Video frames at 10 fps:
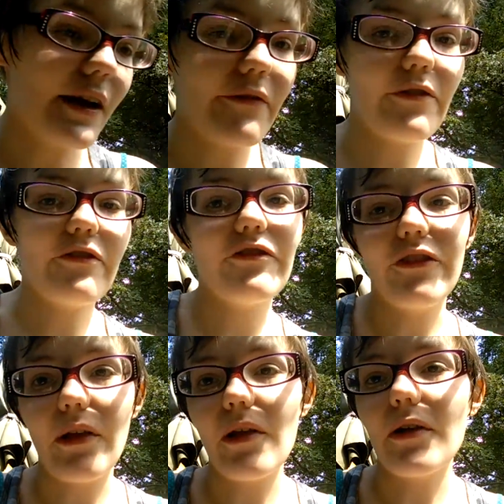I haven't
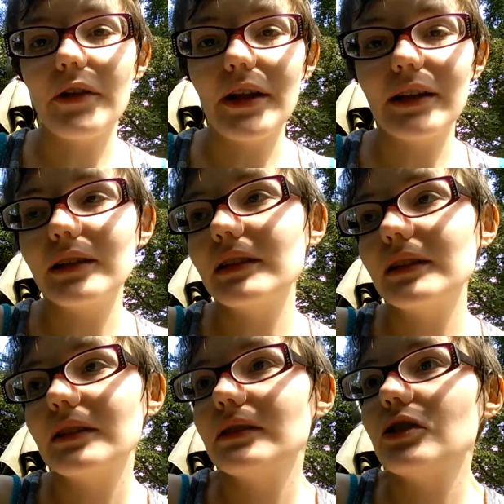felt all that
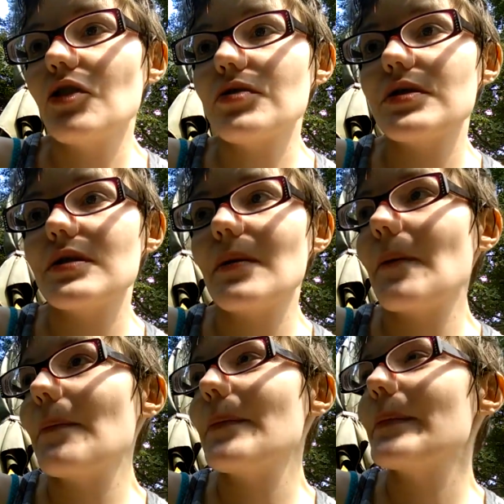good, just
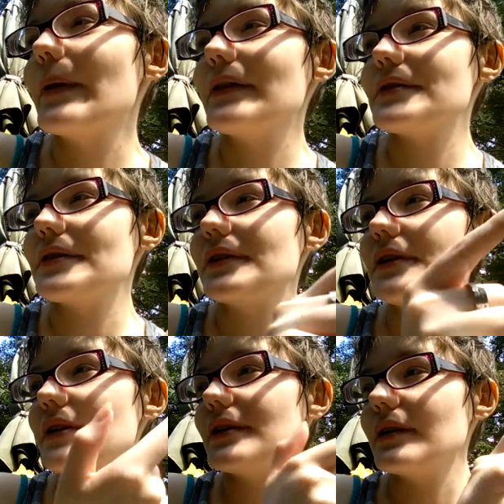
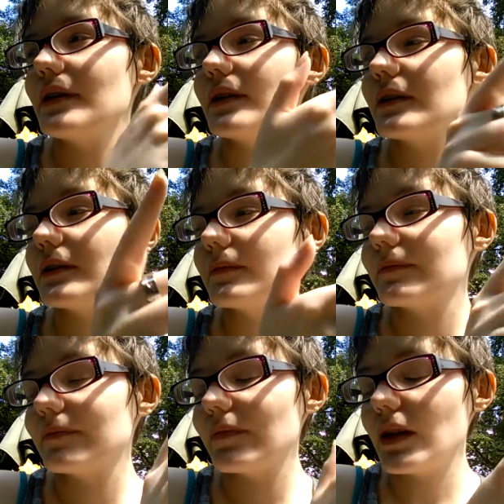mentally. Like,
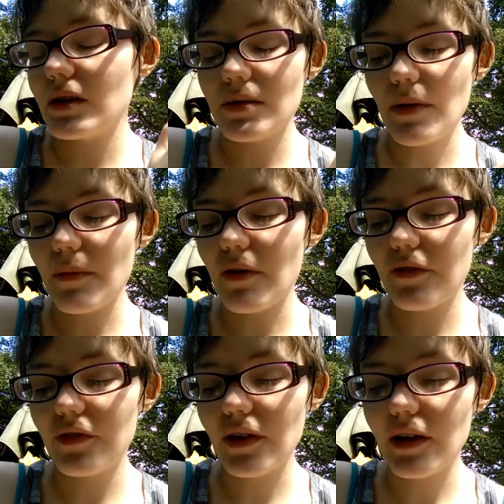thanks to my
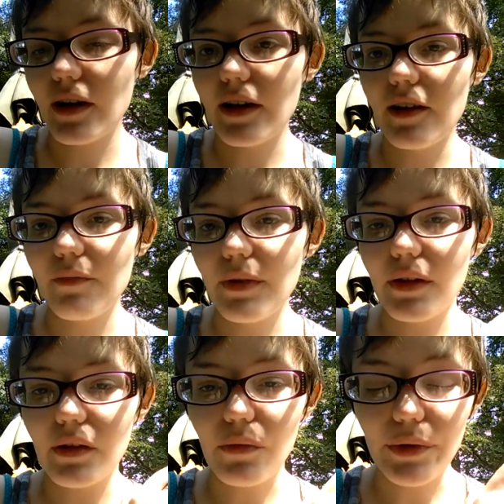boyfriend and I, have been
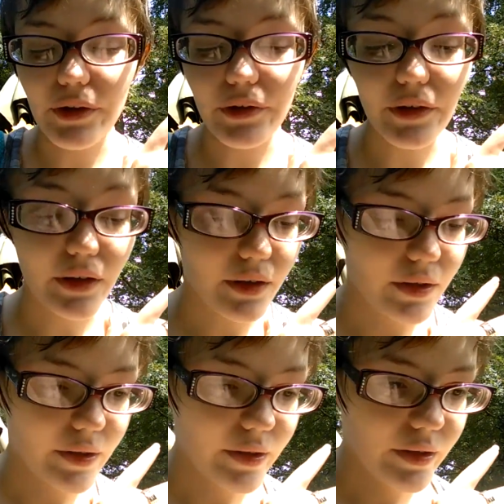a little weird,
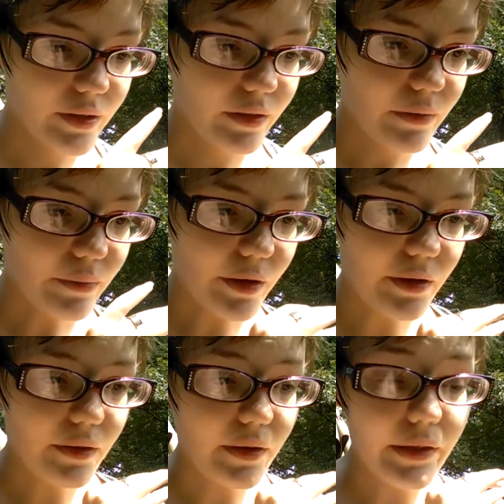
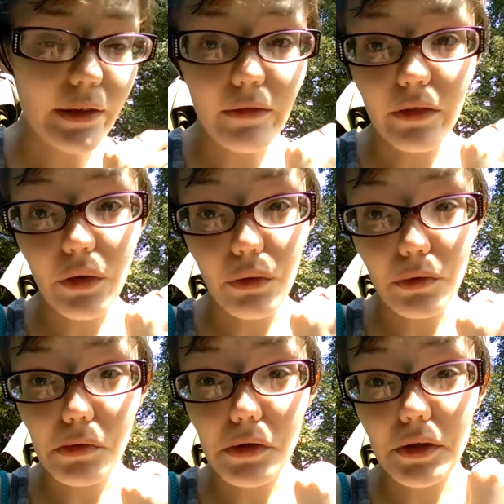but I think we'll go
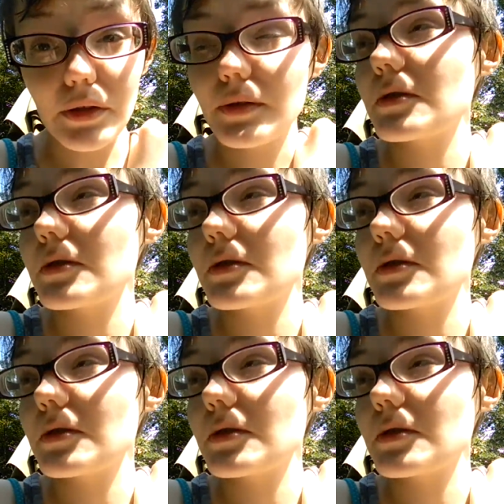through it.